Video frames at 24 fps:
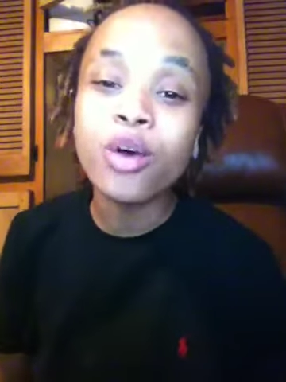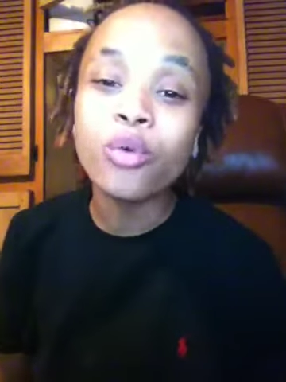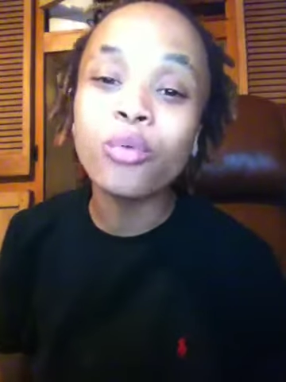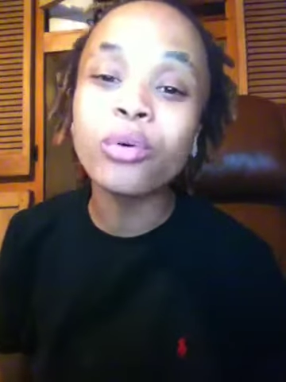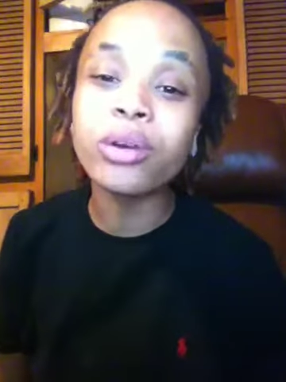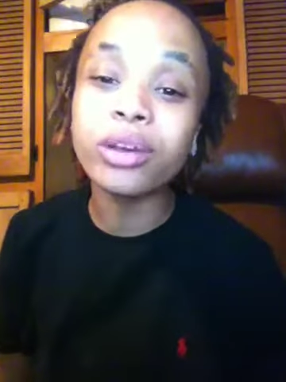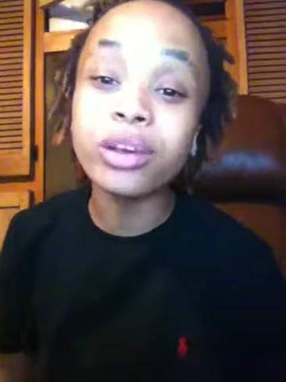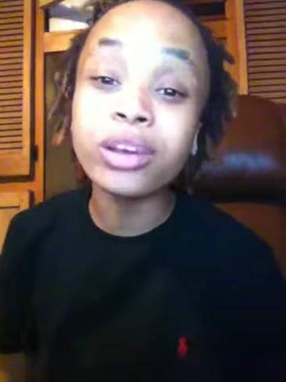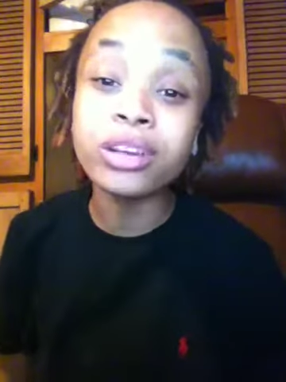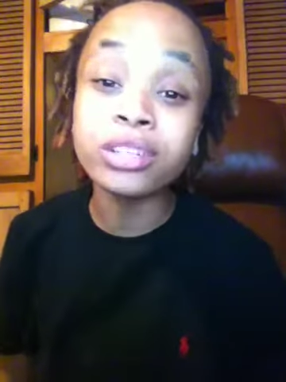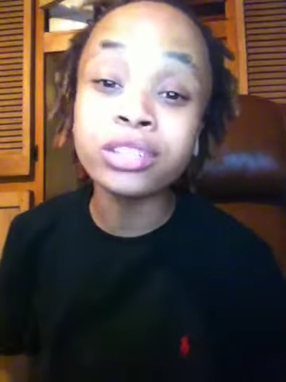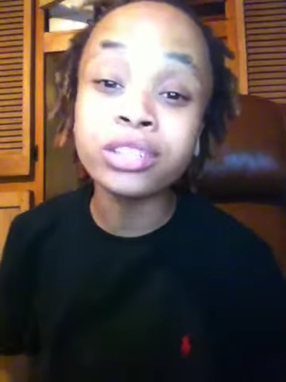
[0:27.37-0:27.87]

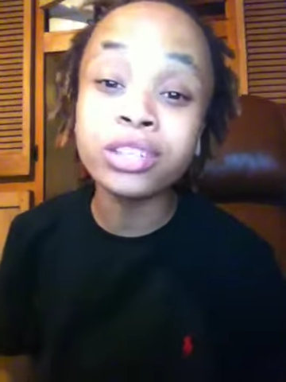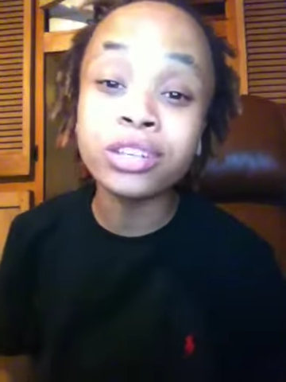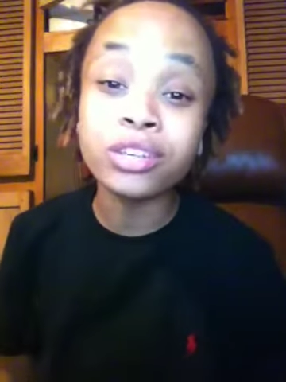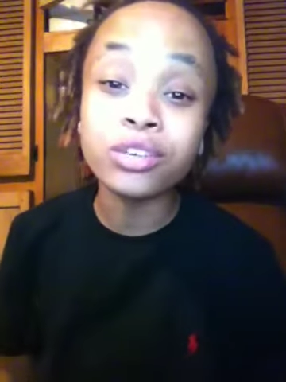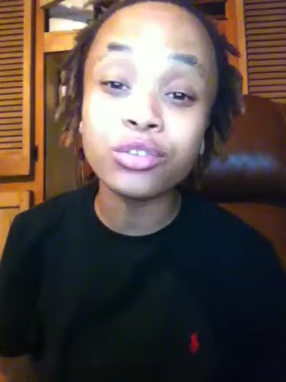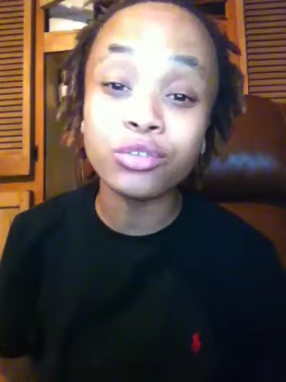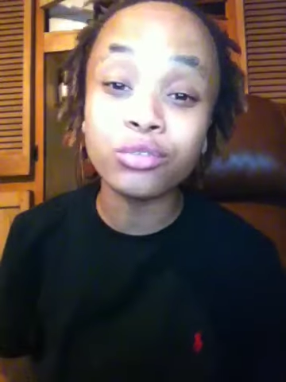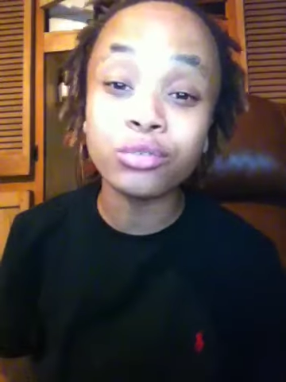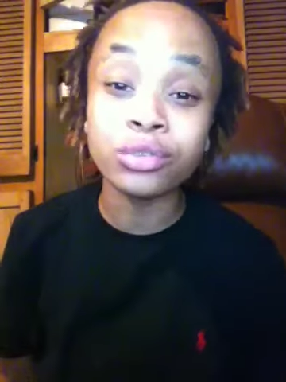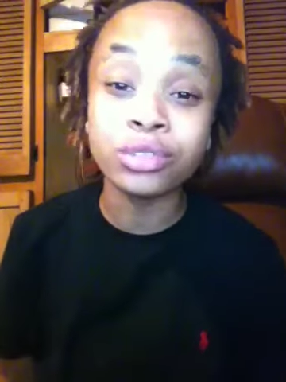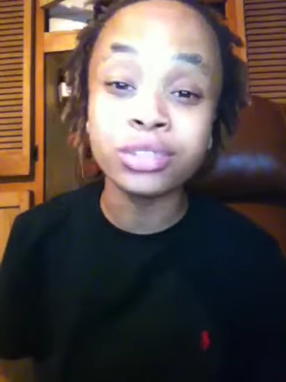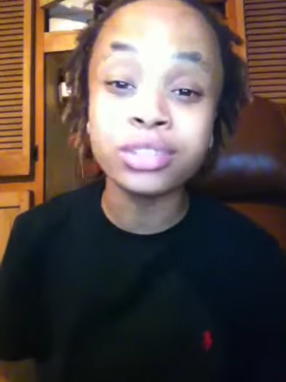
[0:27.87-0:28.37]
Wishing
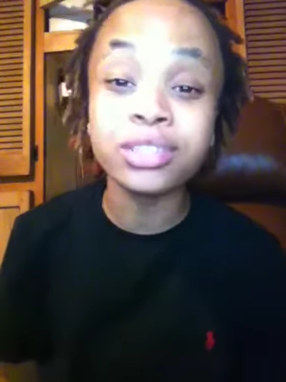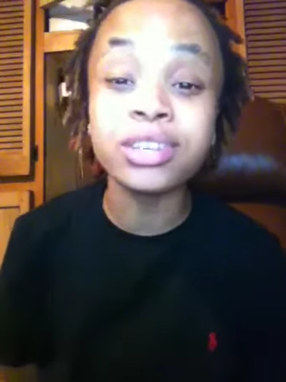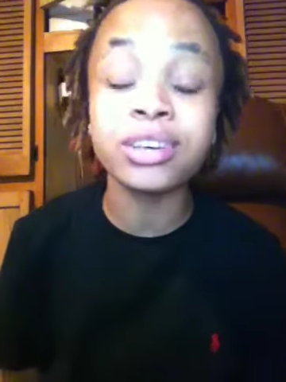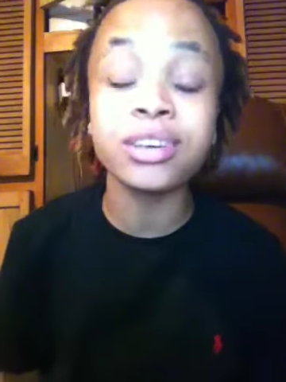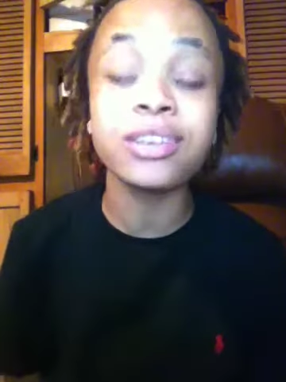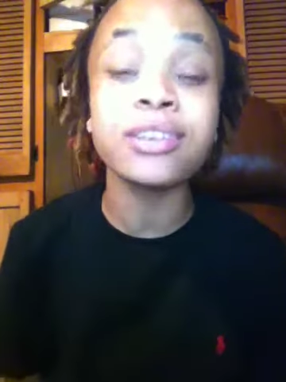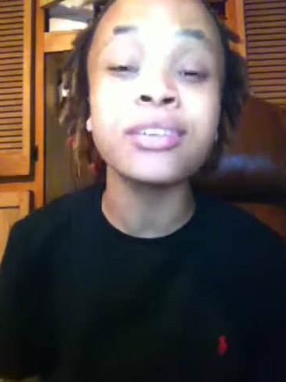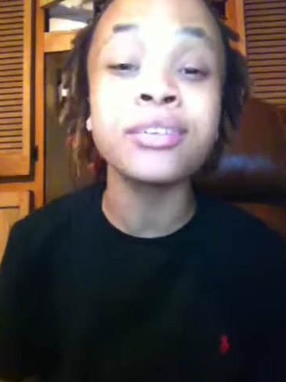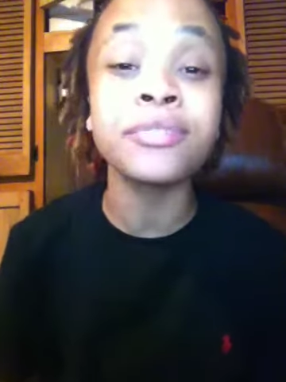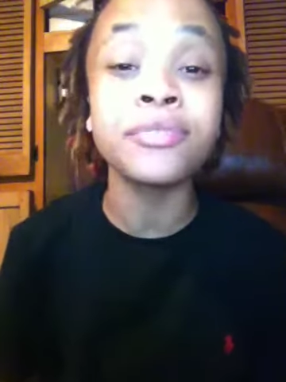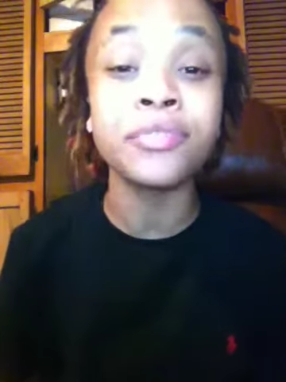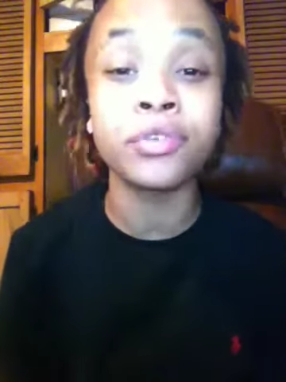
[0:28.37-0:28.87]
you was
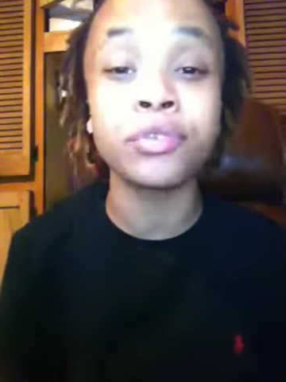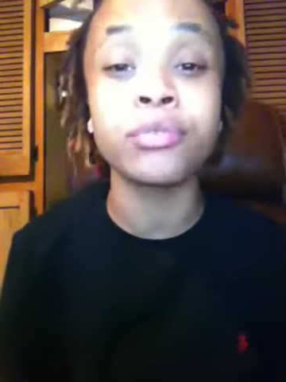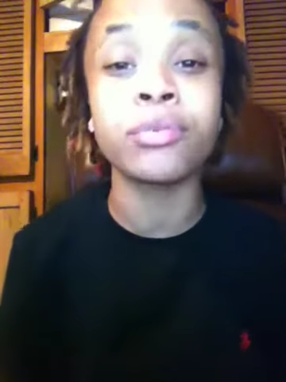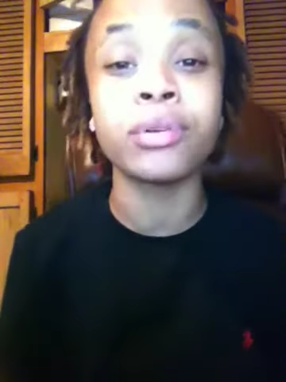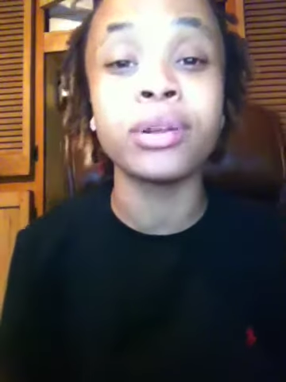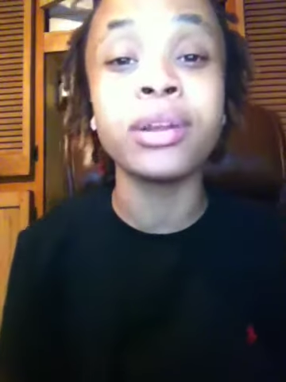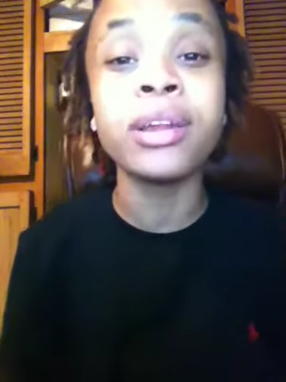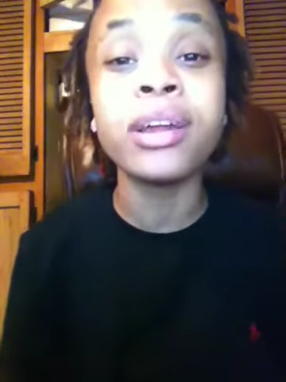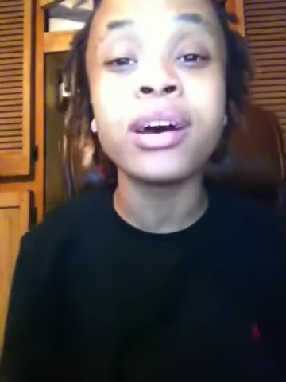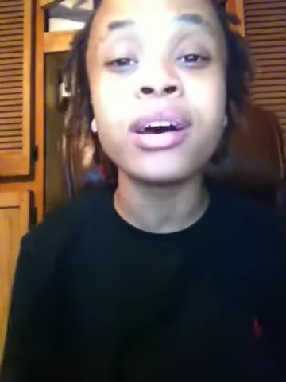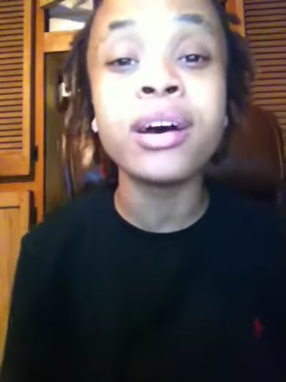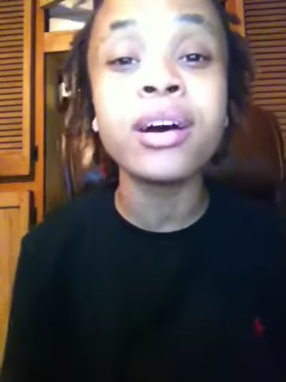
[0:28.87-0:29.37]
here for
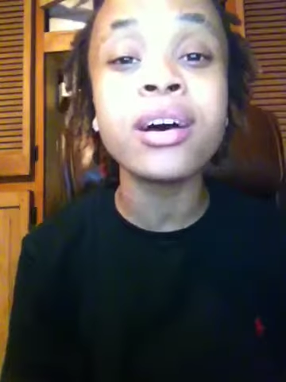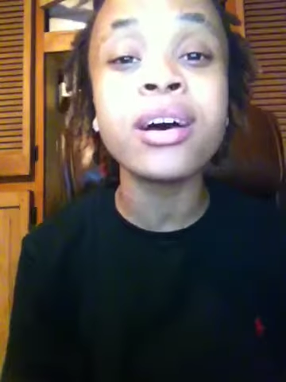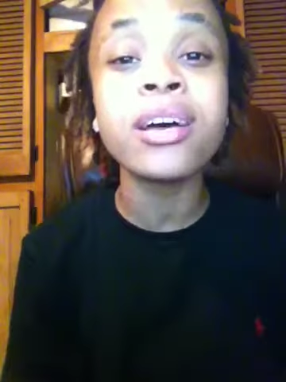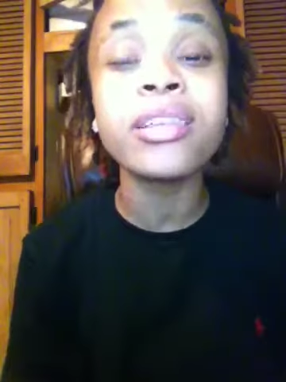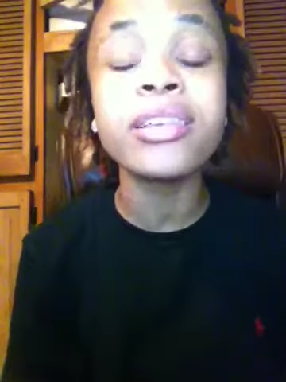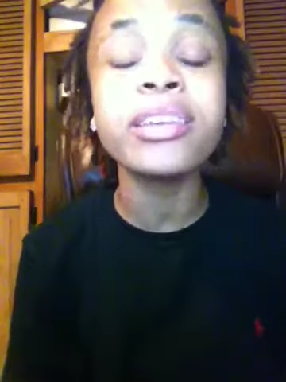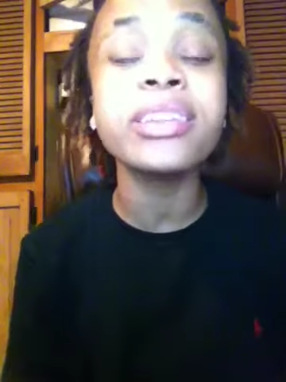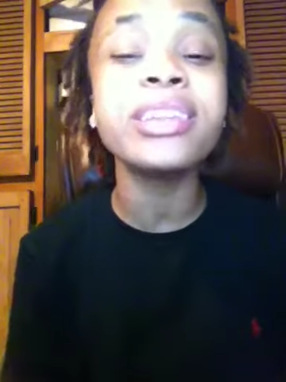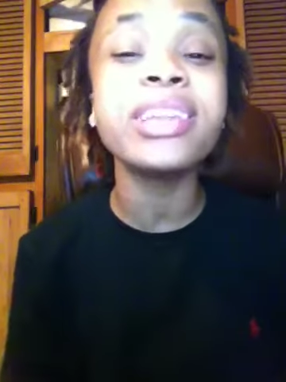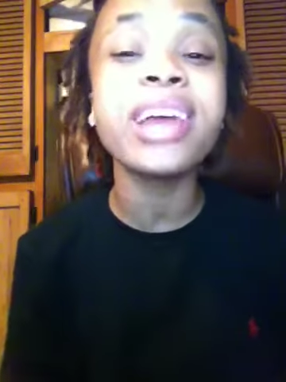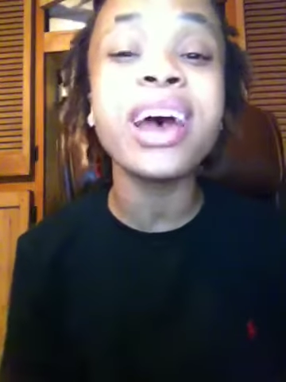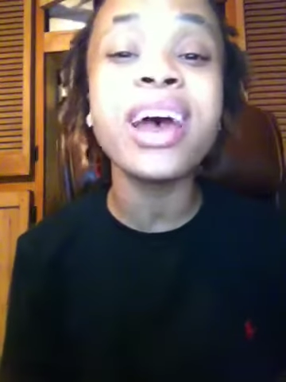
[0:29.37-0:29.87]

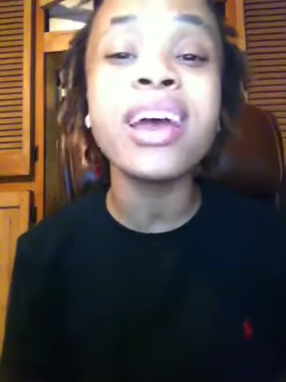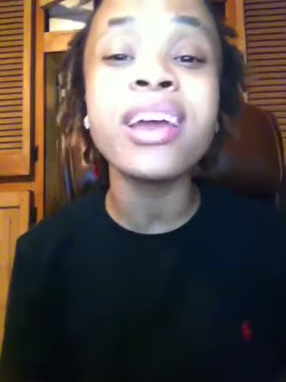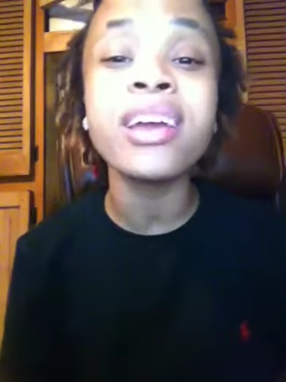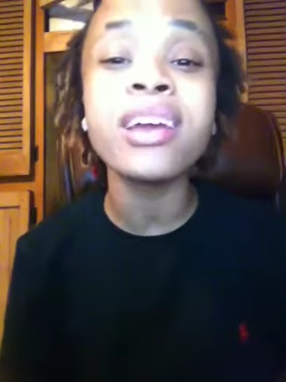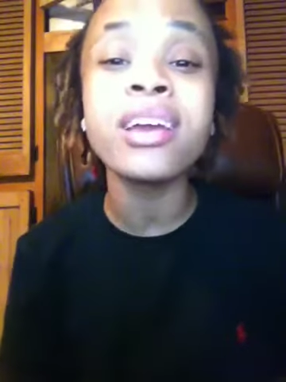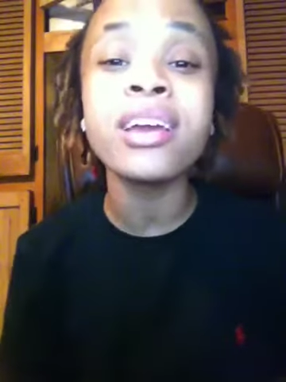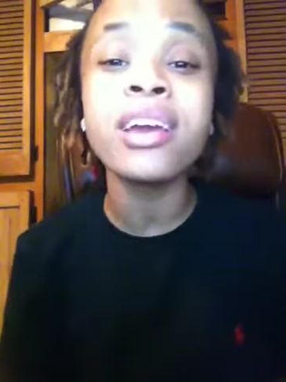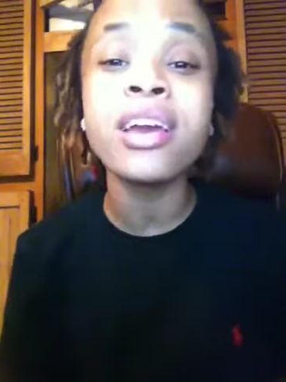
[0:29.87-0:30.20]
another day.